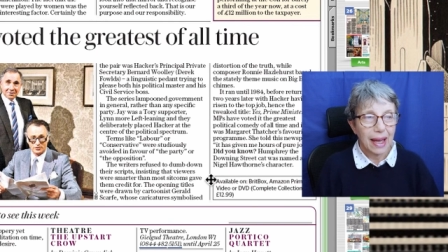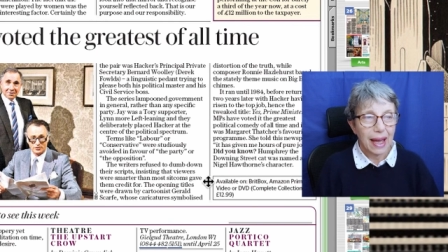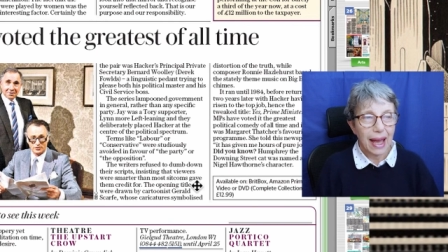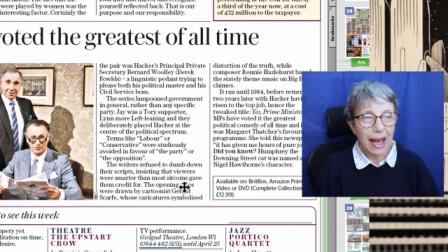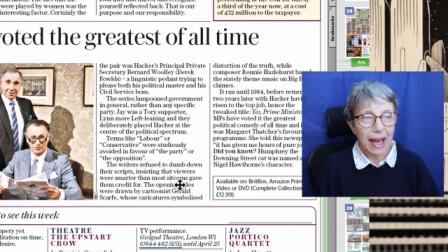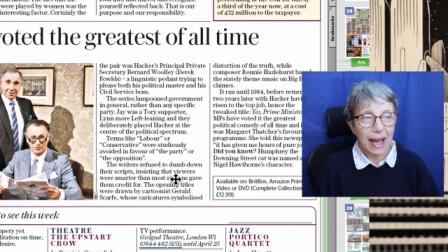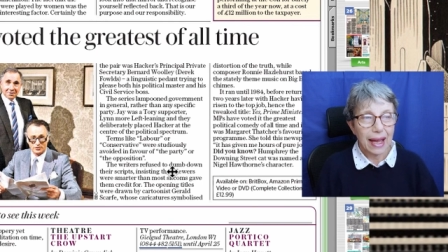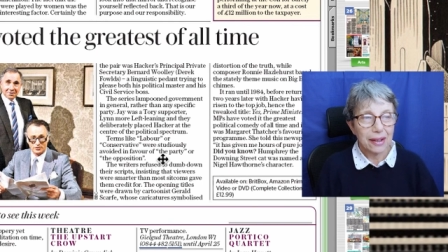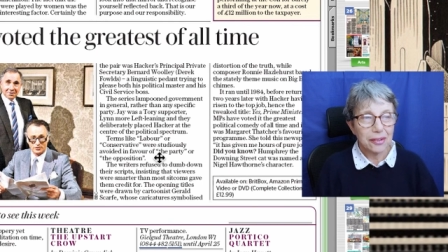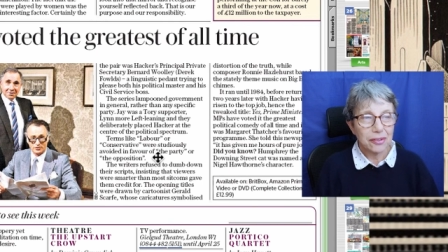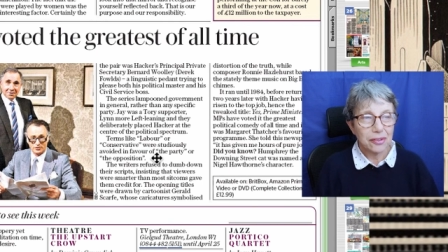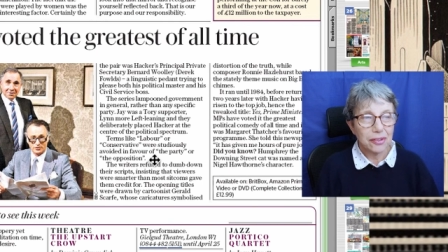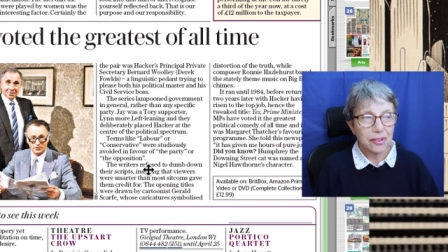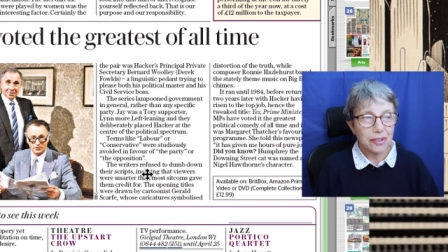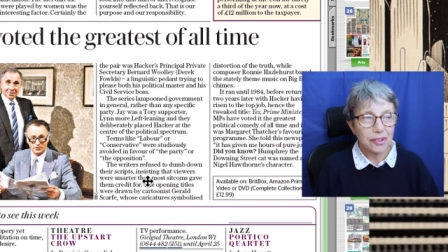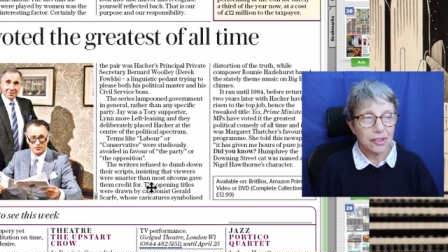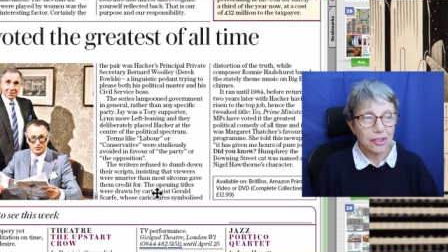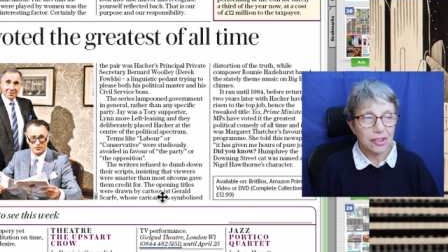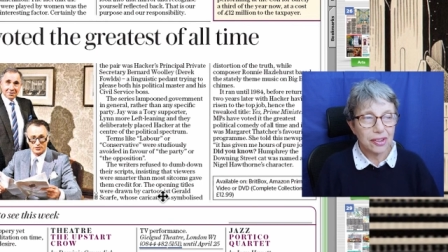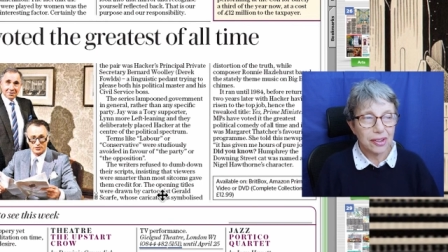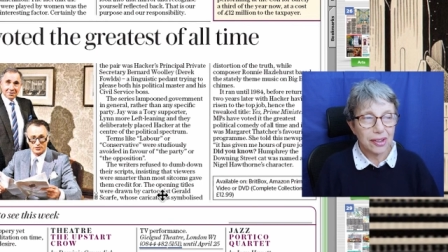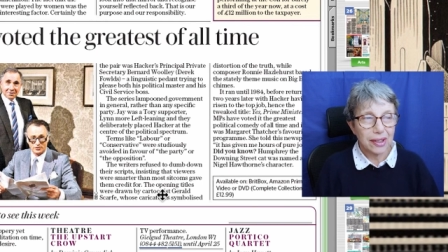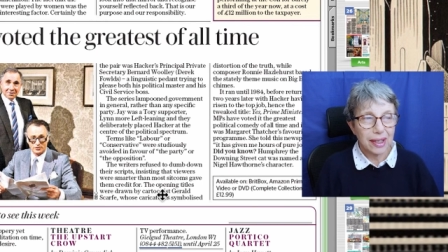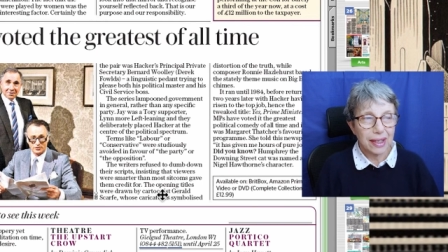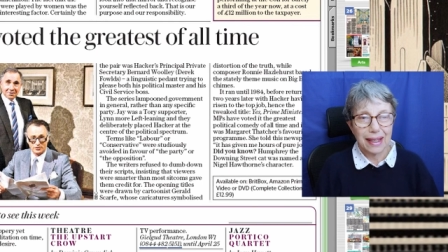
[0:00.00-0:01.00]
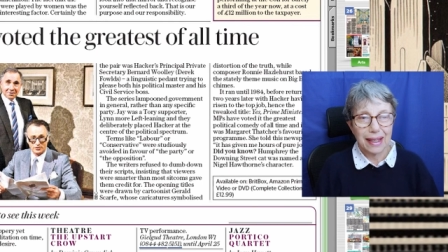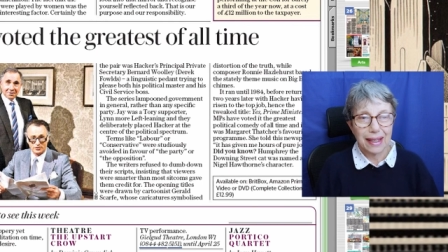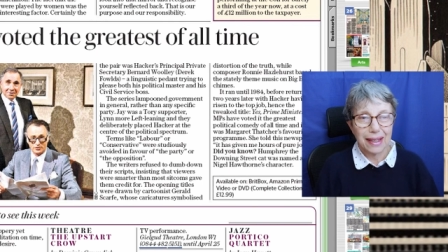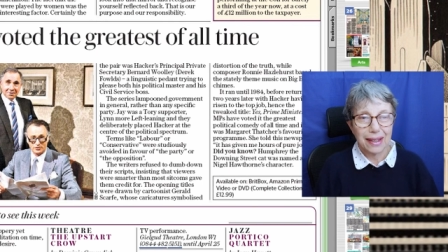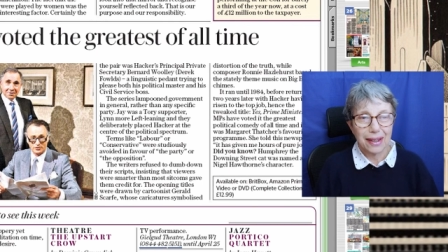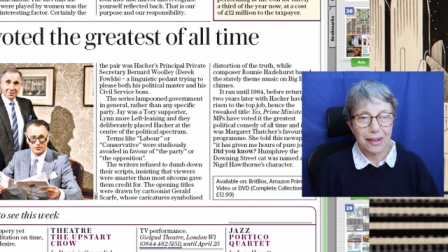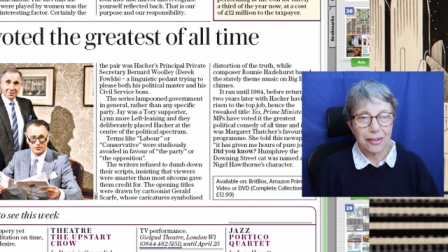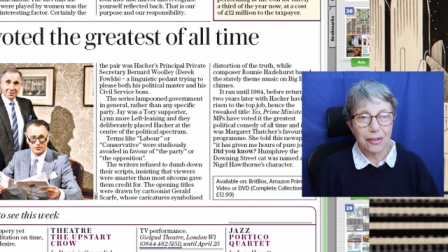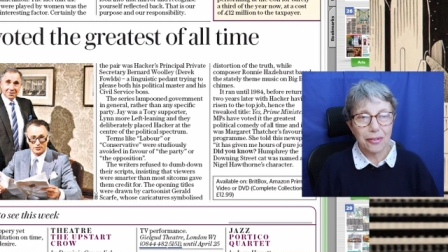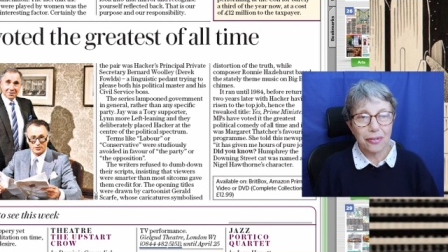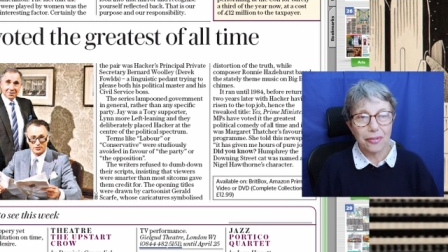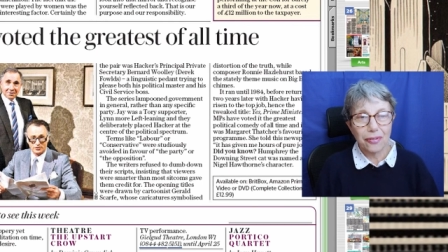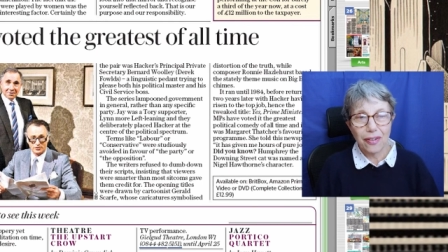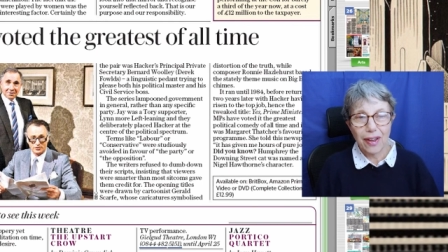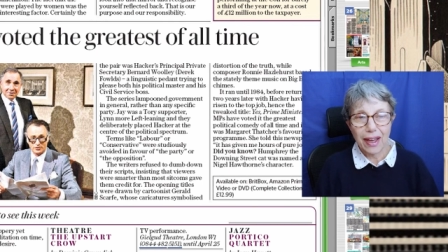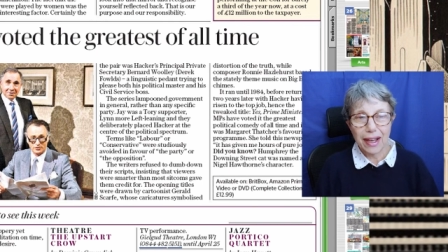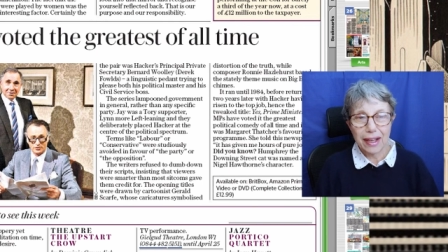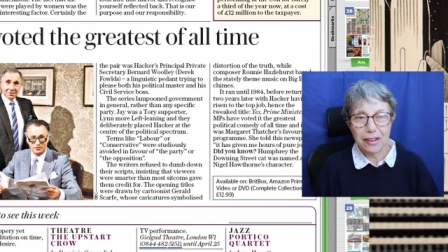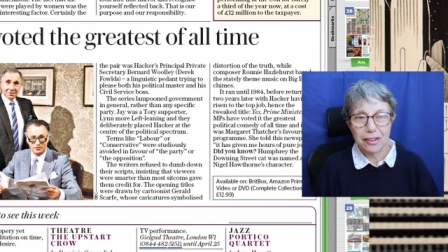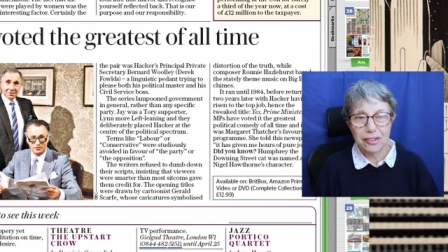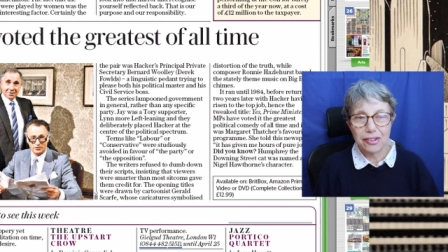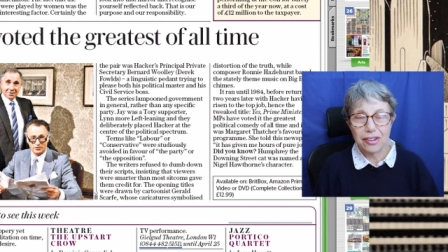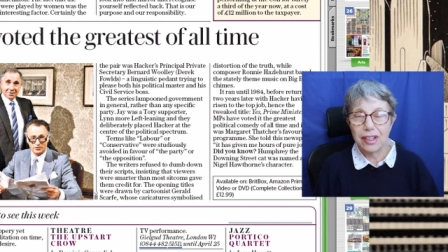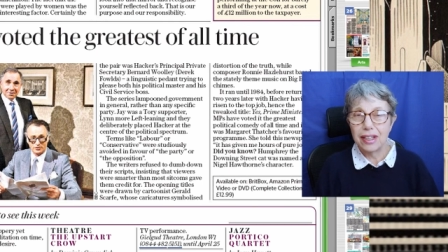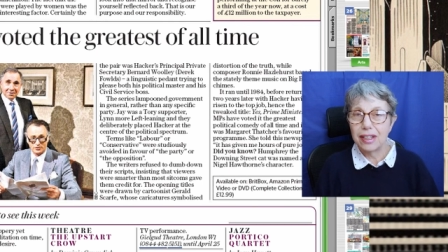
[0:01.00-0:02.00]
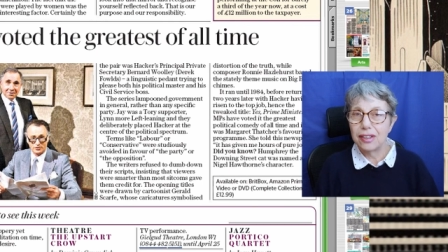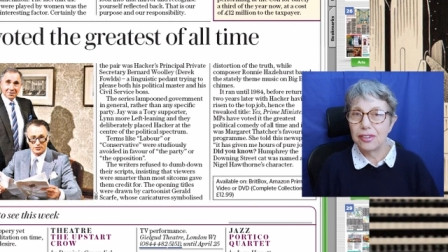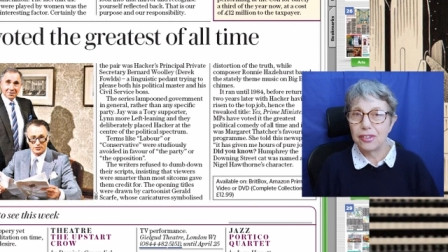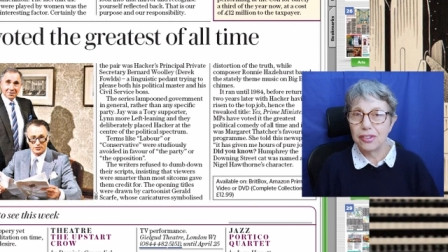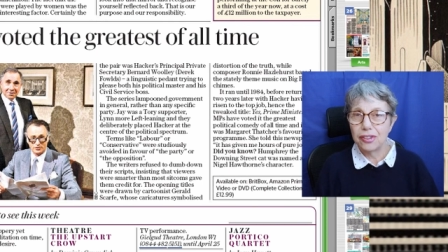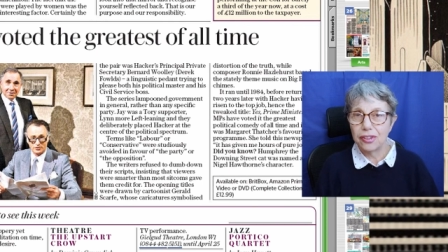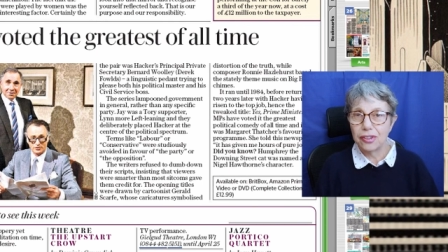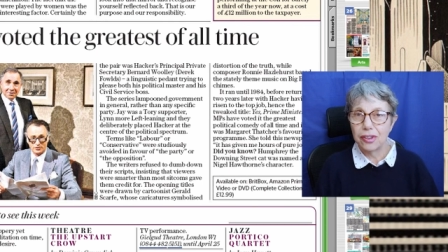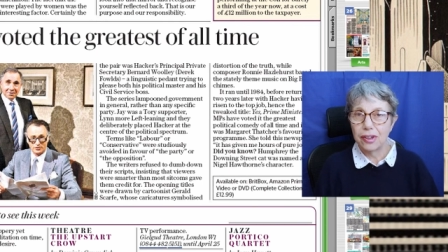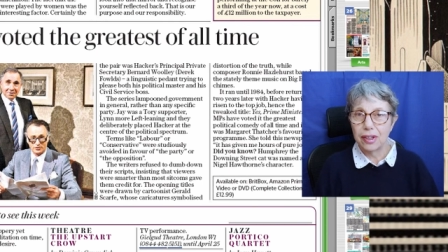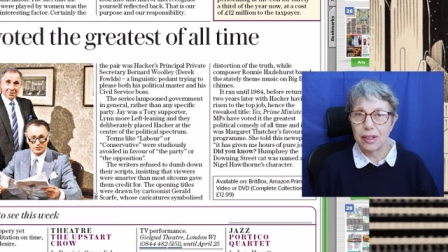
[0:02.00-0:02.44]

And the fact is